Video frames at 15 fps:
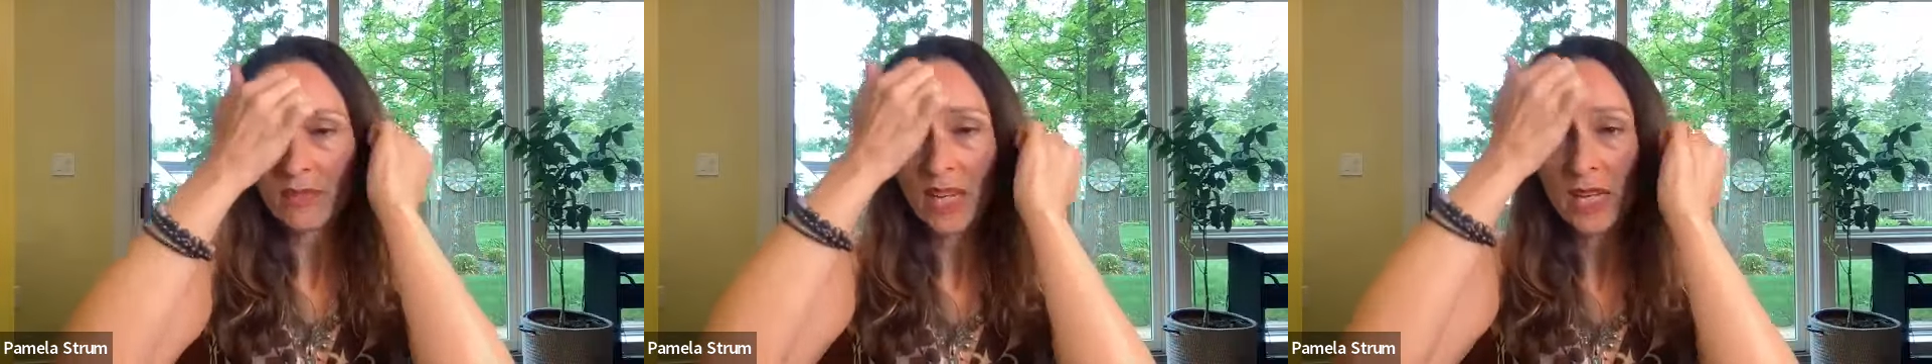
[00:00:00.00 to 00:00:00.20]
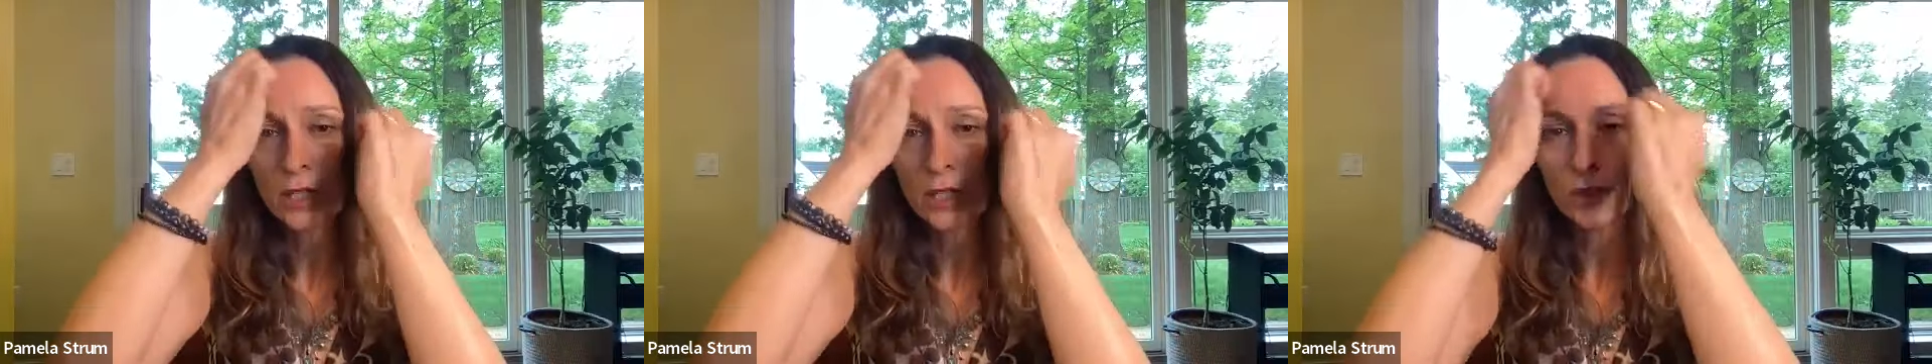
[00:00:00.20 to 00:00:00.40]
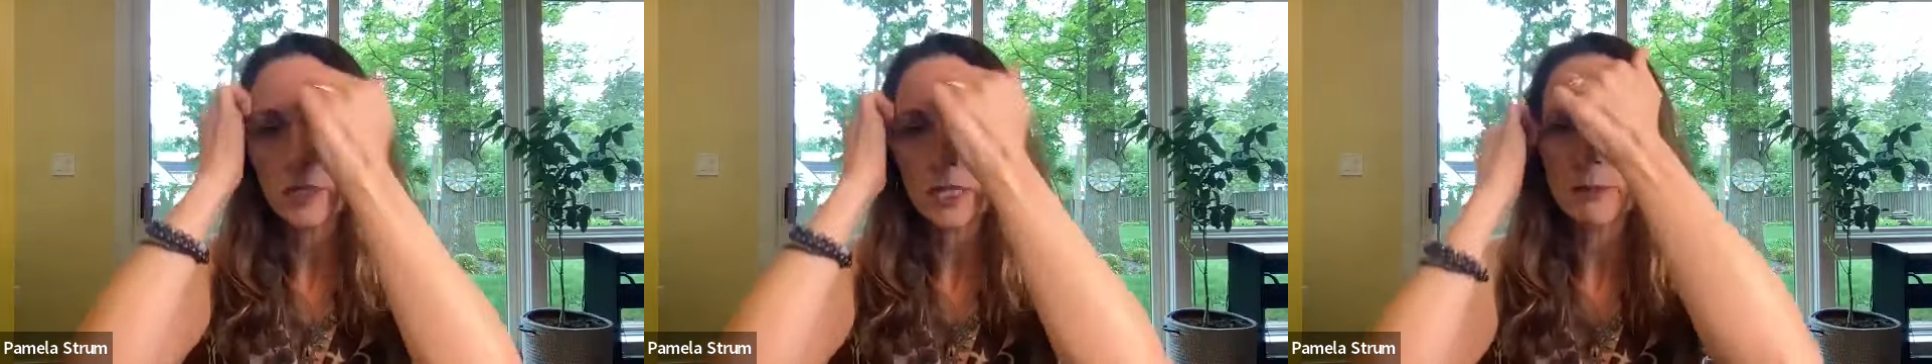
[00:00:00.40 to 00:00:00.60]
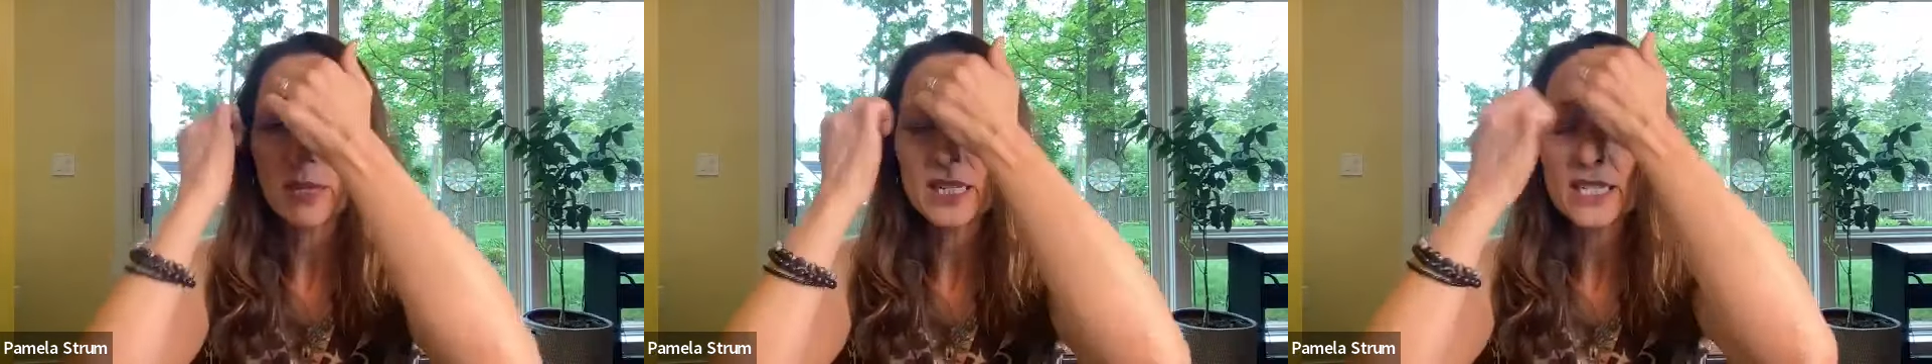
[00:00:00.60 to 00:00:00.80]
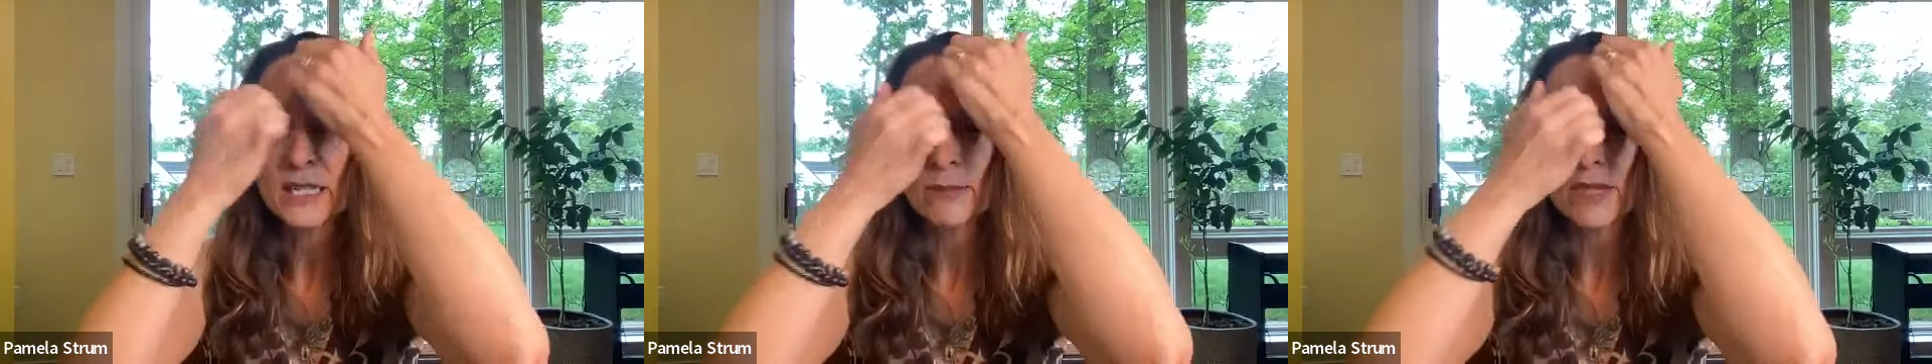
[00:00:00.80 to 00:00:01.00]
including
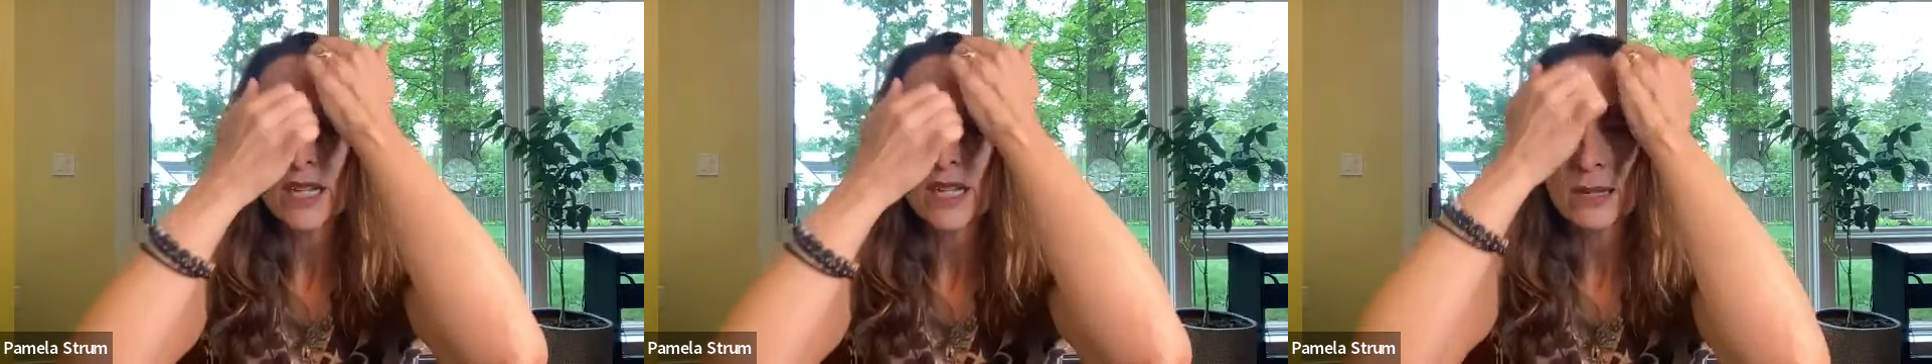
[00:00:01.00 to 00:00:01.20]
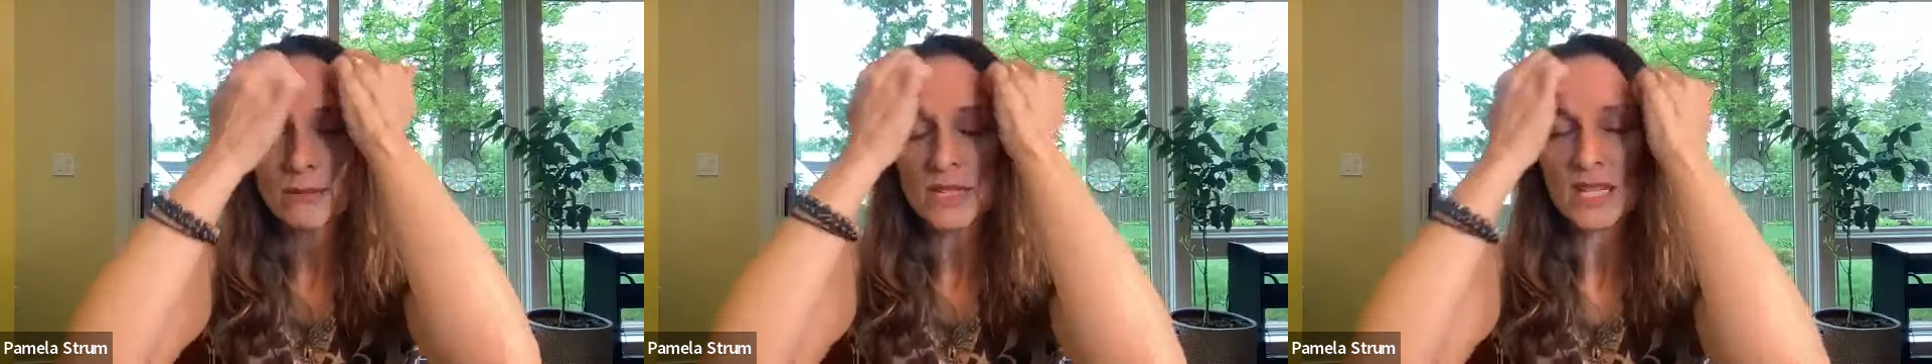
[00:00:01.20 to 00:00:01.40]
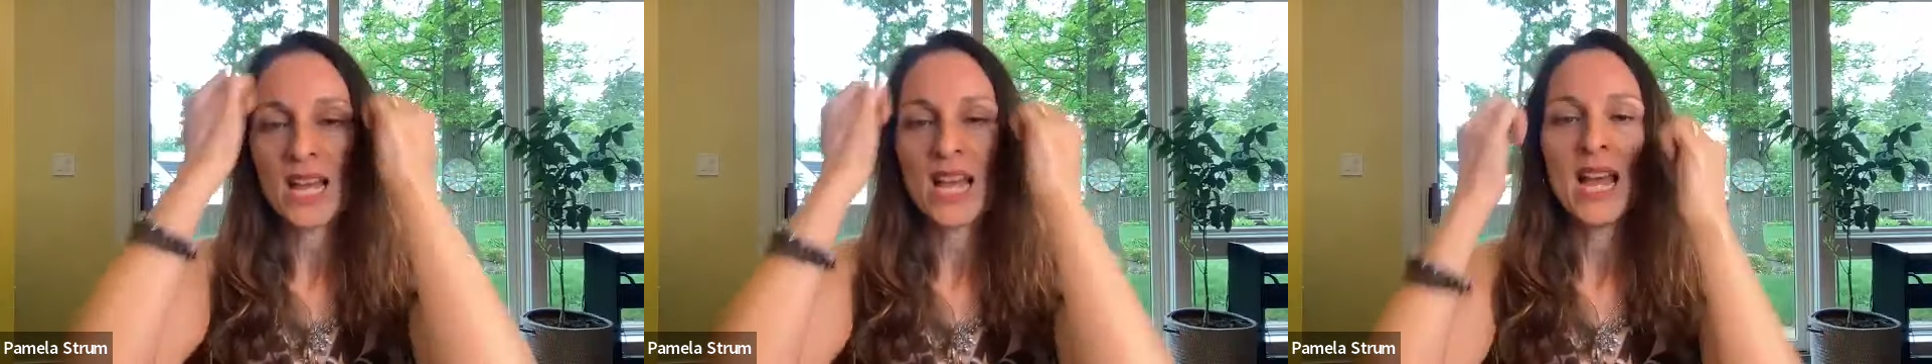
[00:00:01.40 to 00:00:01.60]
me sometimes.